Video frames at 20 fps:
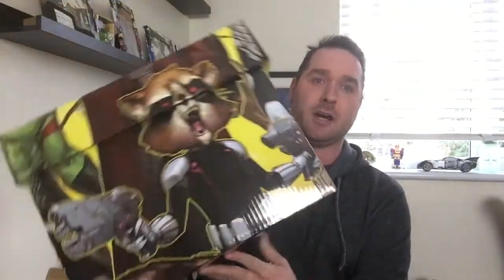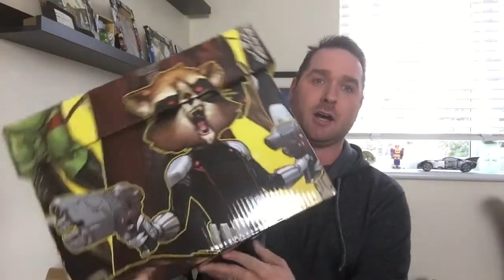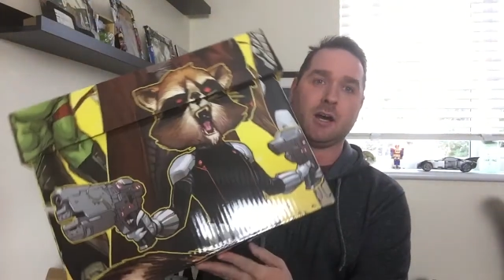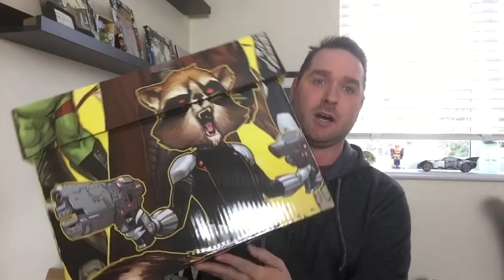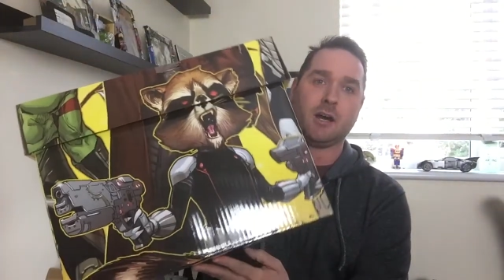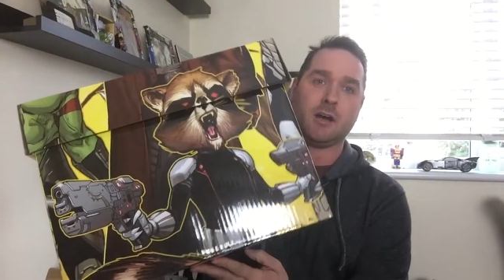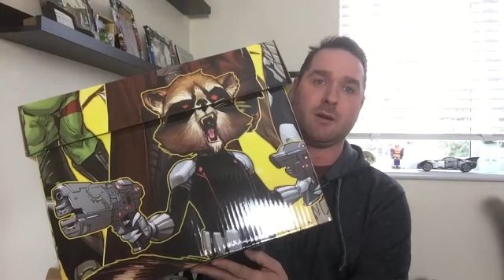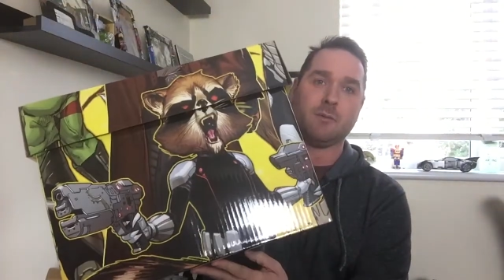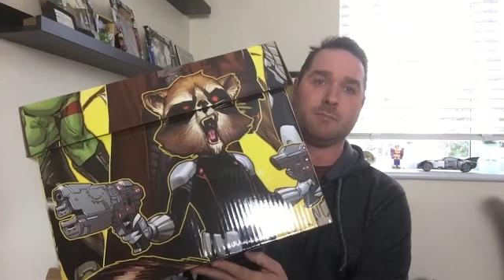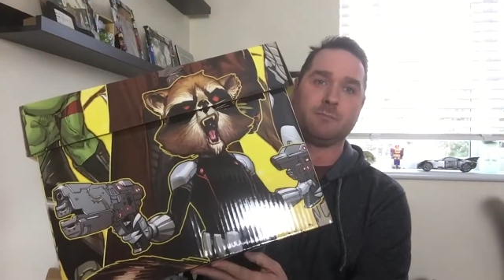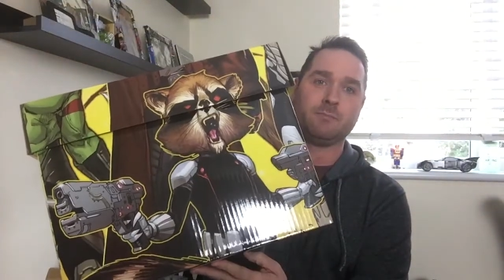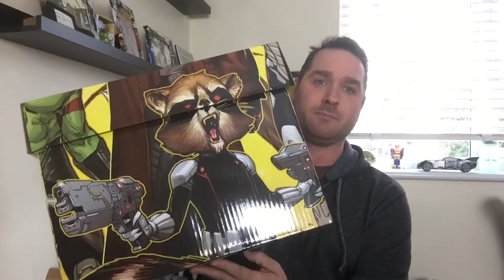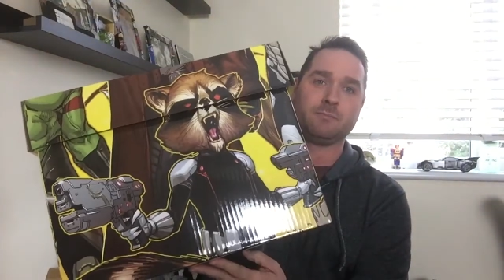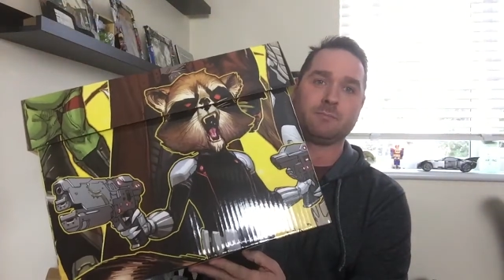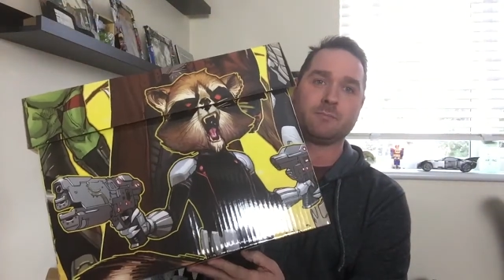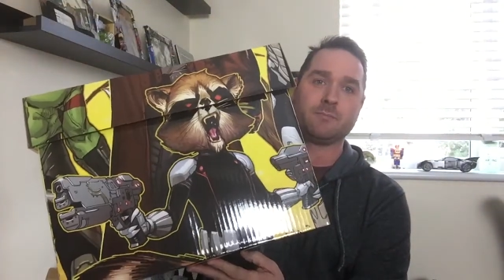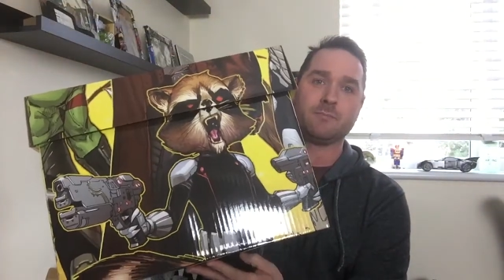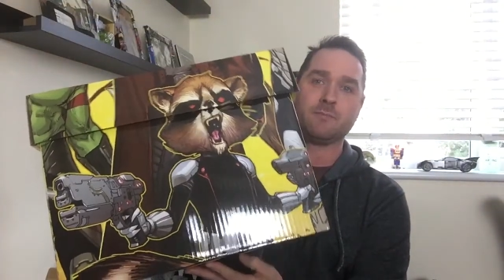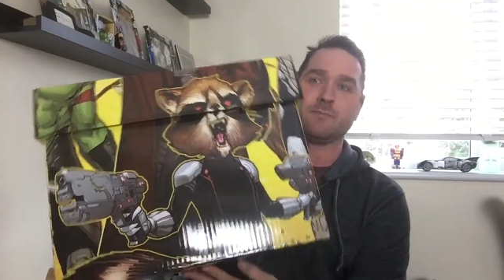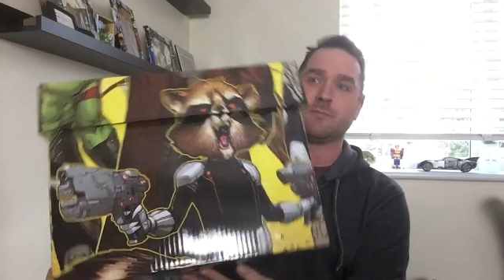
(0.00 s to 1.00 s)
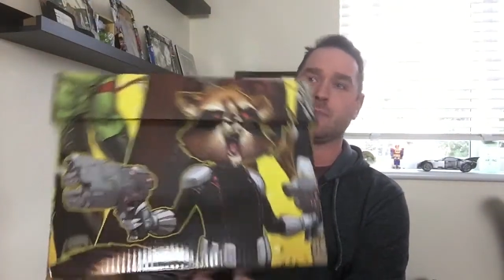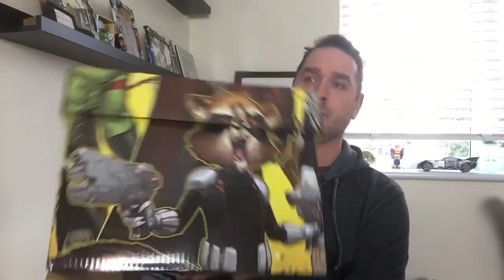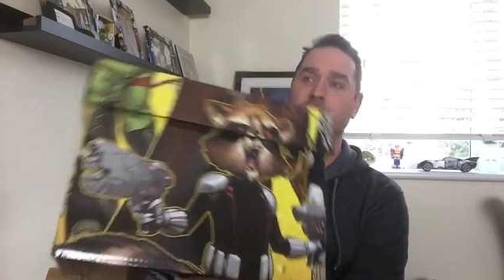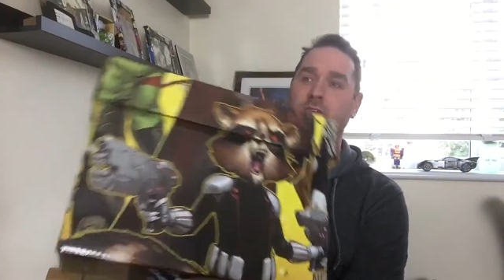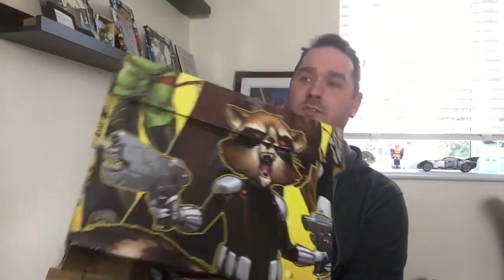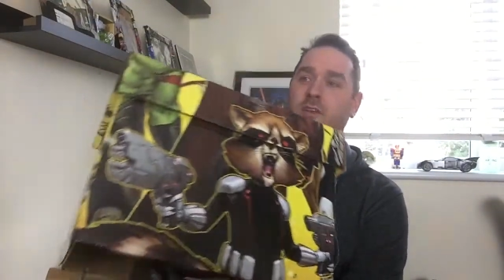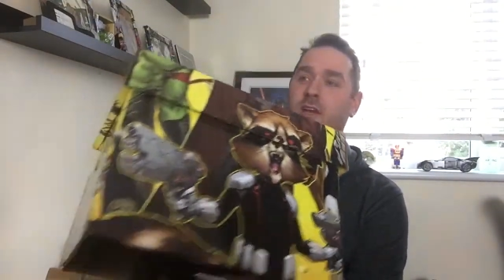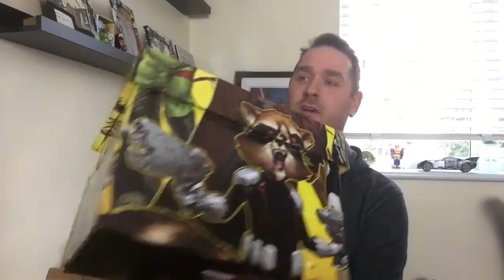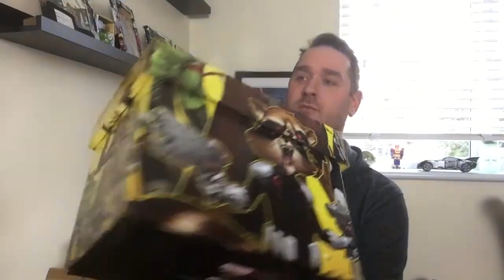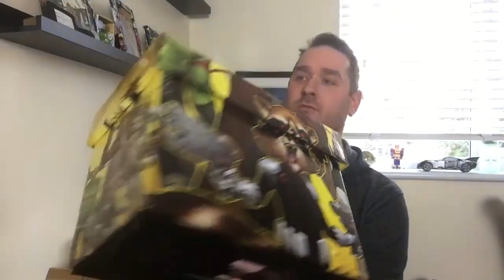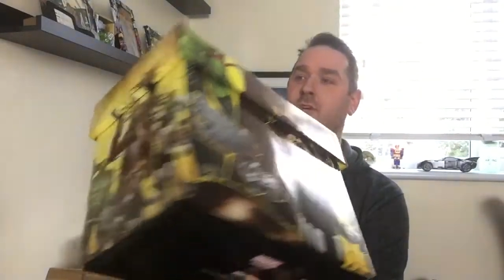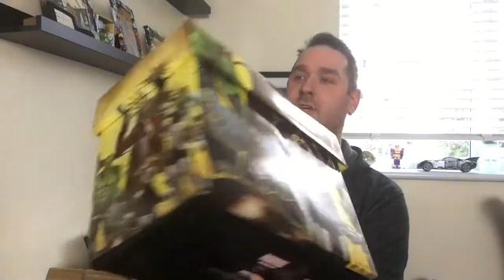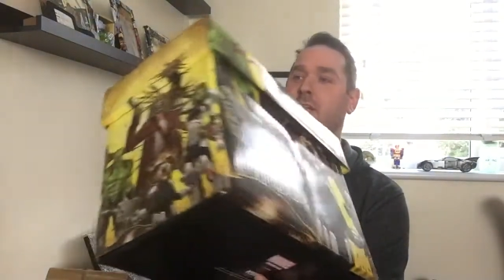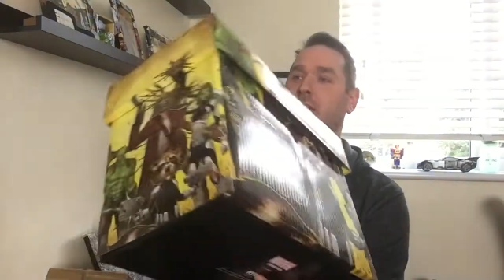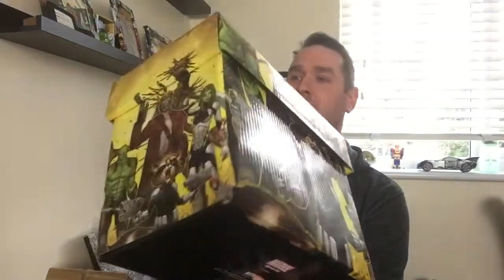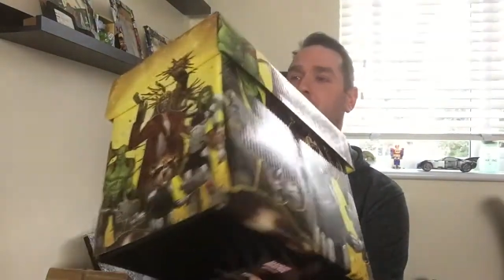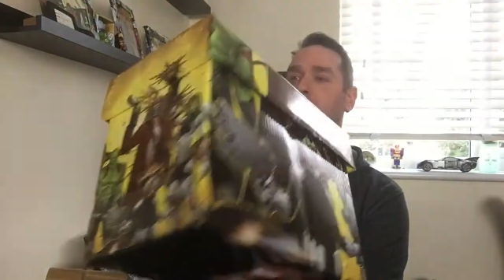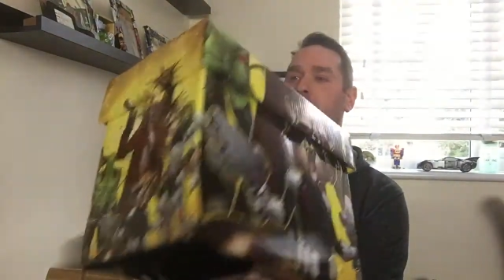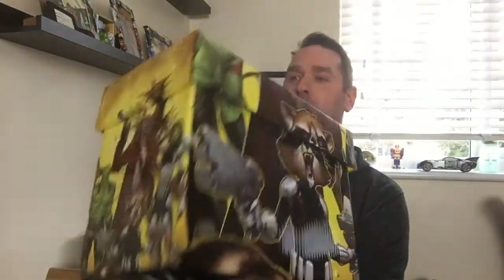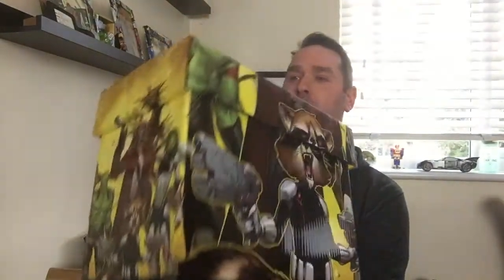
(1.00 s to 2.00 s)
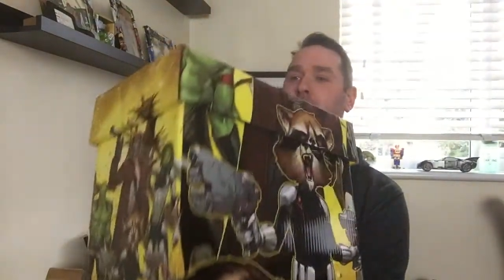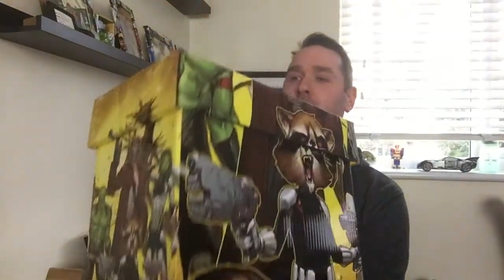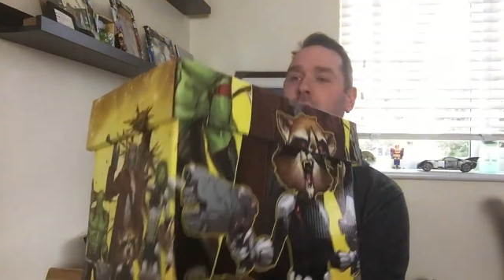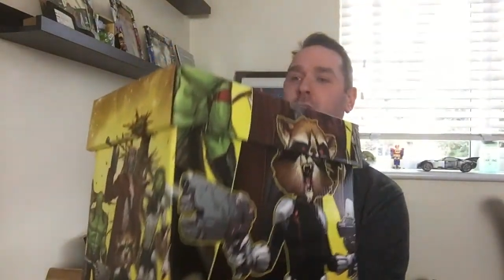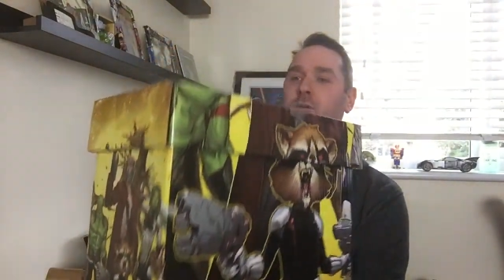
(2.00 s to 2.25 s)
So yeah, really happy with